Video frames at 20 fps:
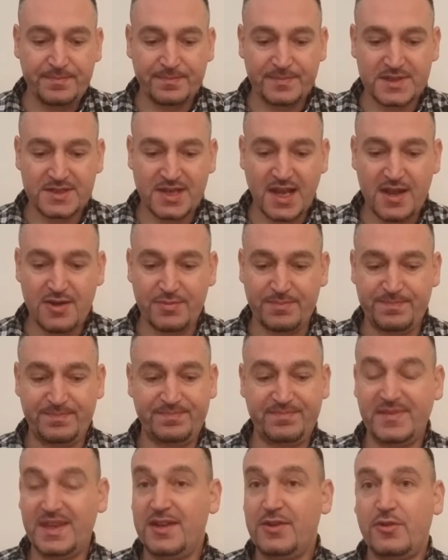So
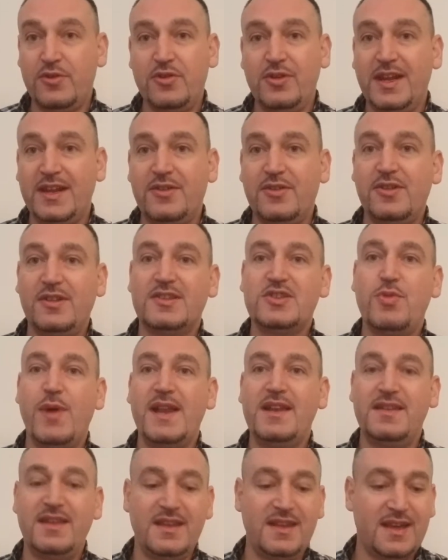in all,
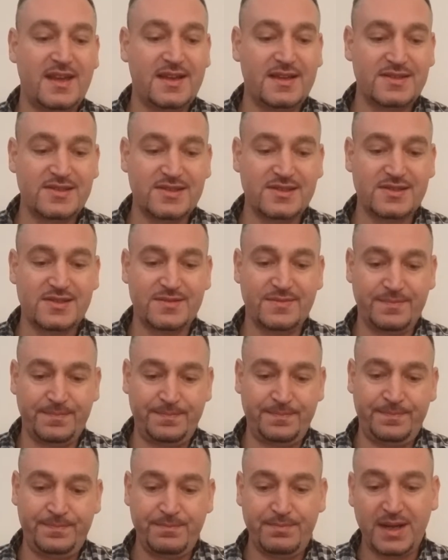20 years
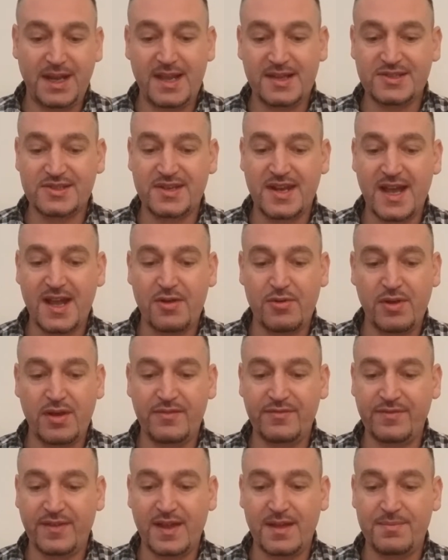plus now
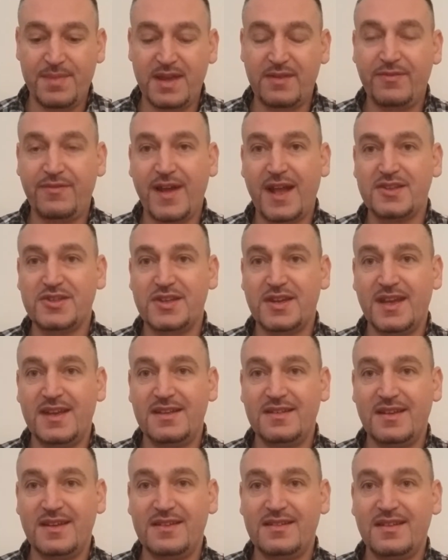of being
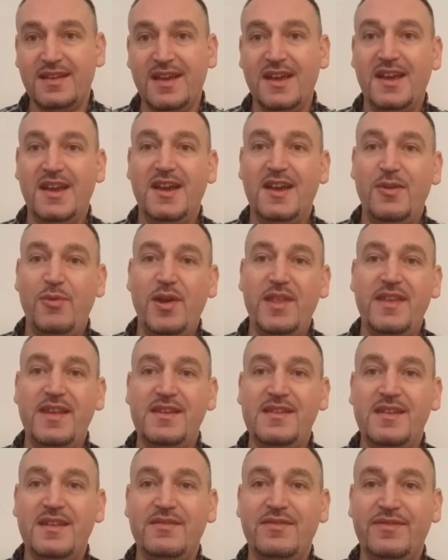fascinated with
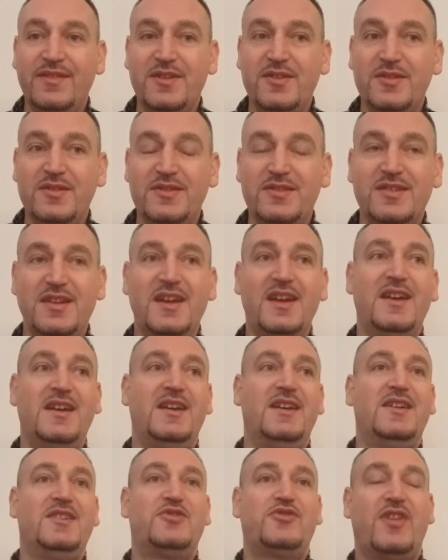Indian food,
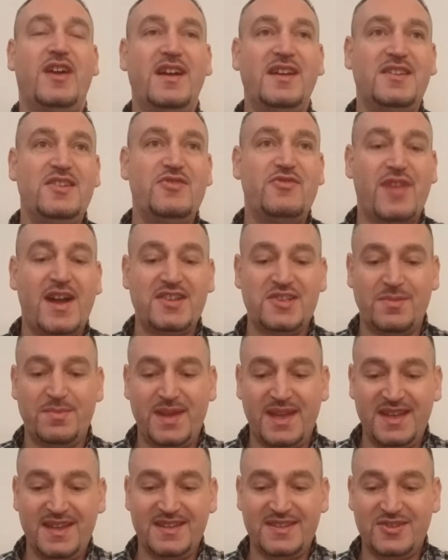trying new
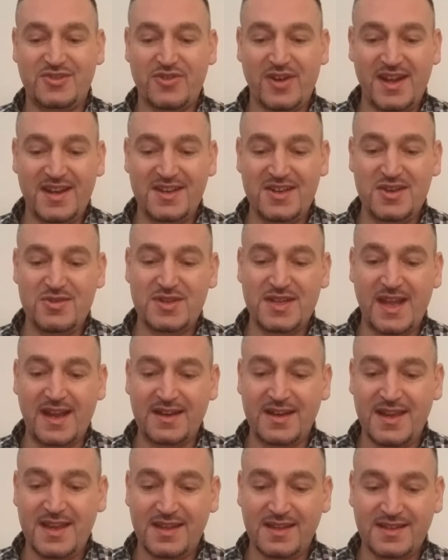recipes, trying new
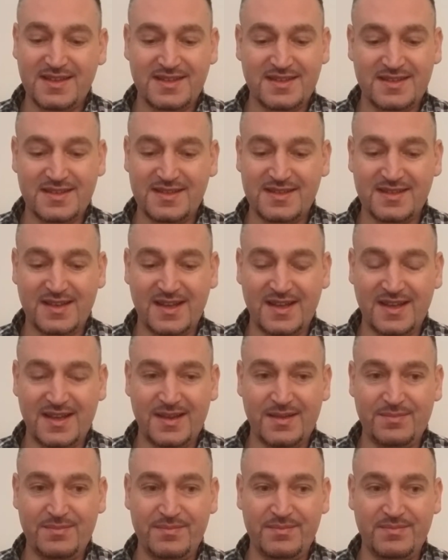techniques,
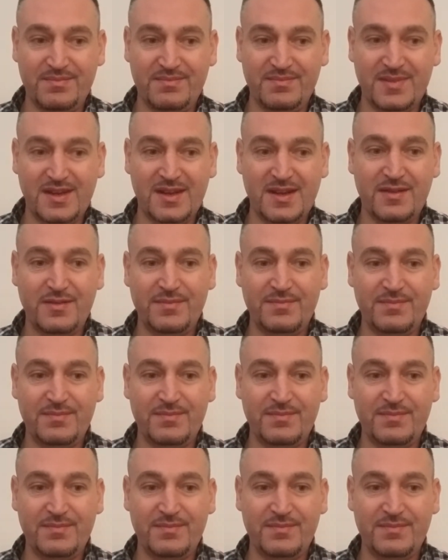you know,